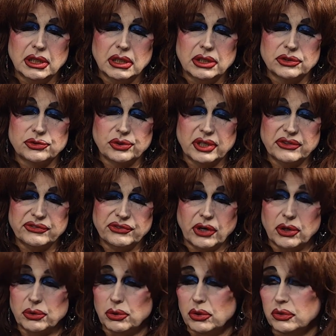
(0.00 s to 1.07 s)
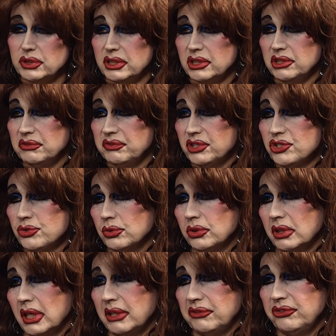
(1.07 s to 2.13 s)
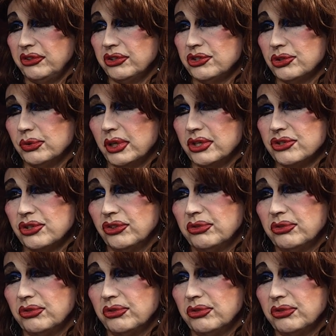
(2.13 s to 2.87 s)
address our own individual life situations,